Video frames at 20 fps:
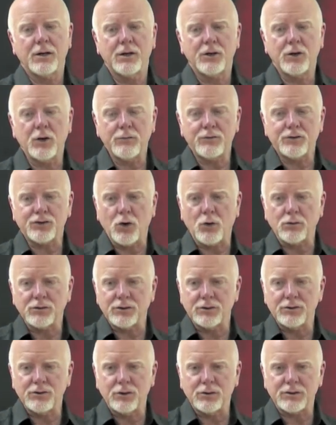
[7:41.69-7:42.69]
You've
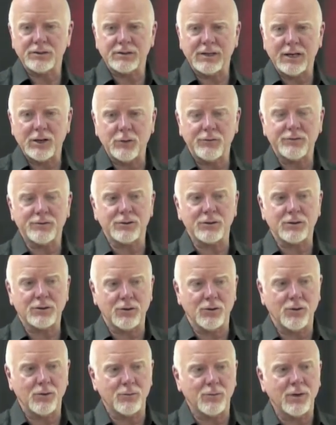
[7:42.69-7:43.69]
chosen yourself to
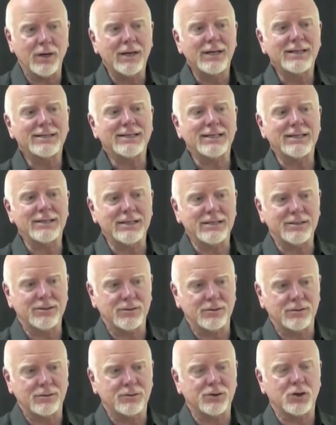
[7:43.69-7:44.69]
come, to
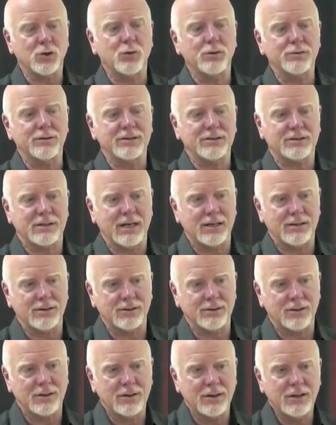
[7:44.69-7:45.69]
listen, to
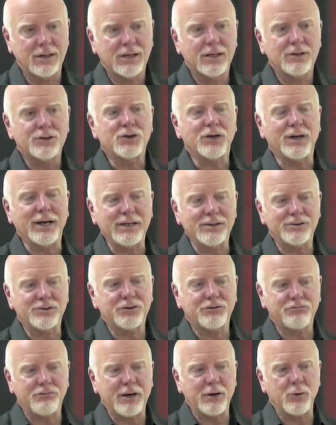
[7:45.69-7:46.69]
understand, to
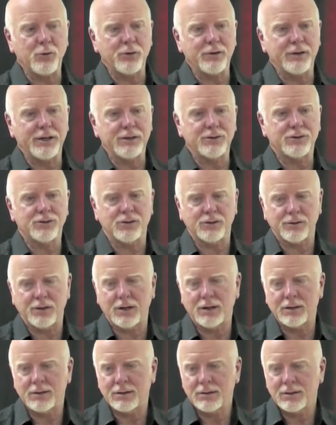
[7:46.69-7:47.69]
integrate with each
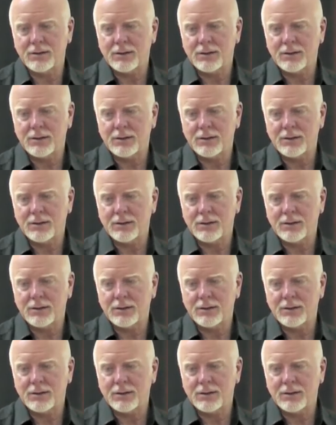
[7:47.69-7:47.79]
other,